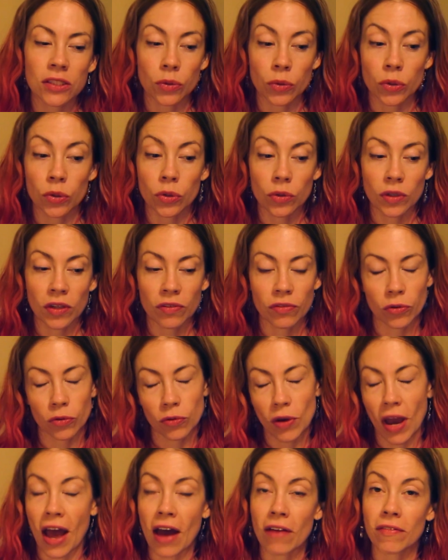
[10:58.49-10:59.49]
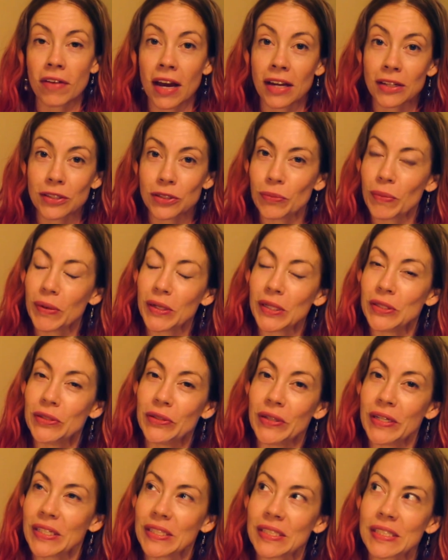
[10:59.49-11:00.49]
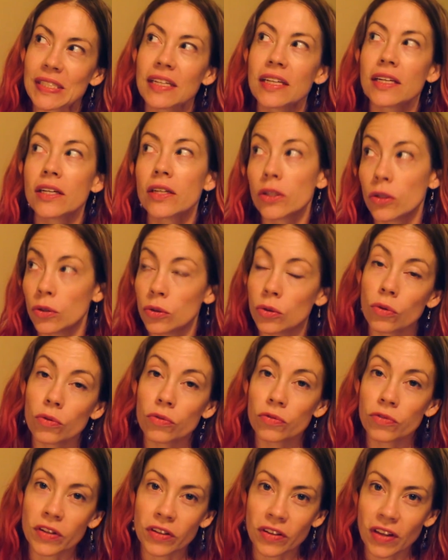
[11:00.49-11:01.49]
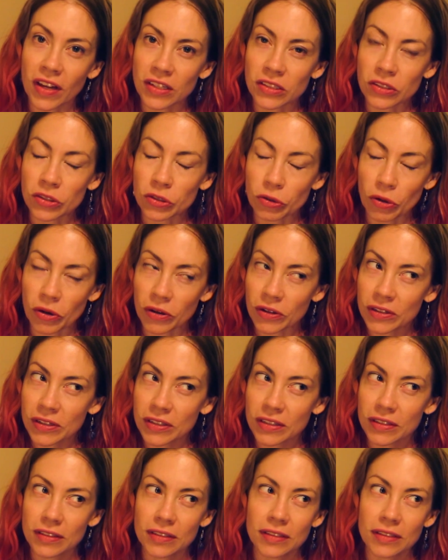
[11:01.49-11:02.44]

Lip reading: so if you have had too many drinks, you don't feel as drunk.